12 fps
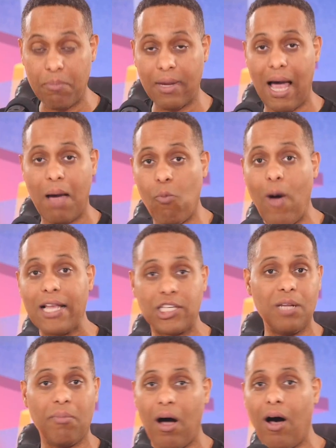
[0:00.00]
I'm, and I'm
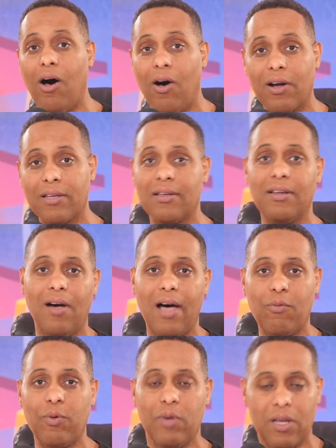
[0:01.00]
watching them all because, you know,
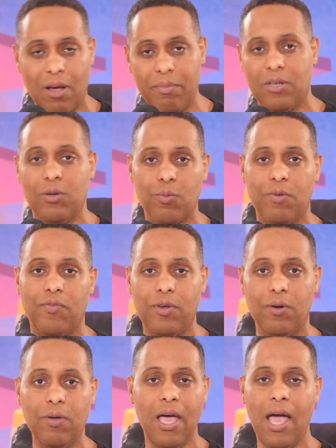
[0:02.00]
I, when we come and do a
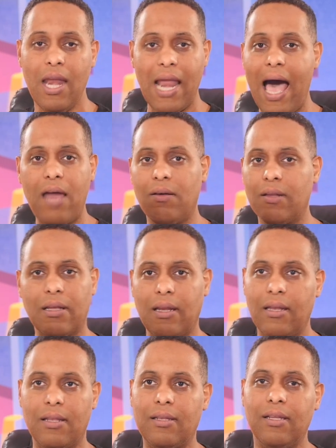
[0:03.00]
review, now I
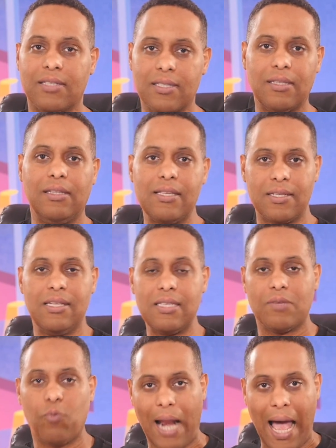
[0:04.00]
don't listen. Listen,
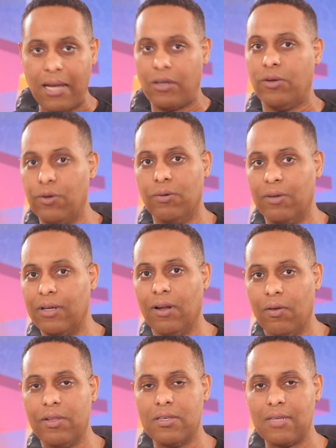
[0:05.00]
this is what I do. You
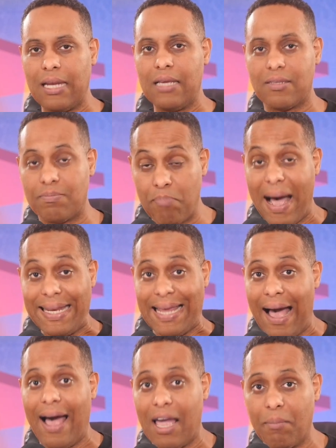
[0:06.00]
know, this is this is my
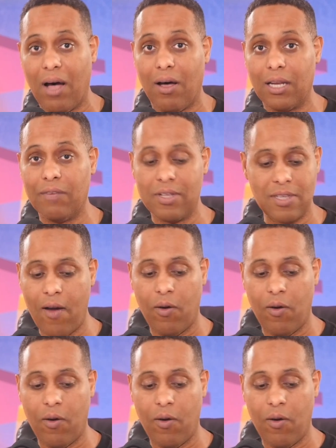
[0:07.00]
time, all of it.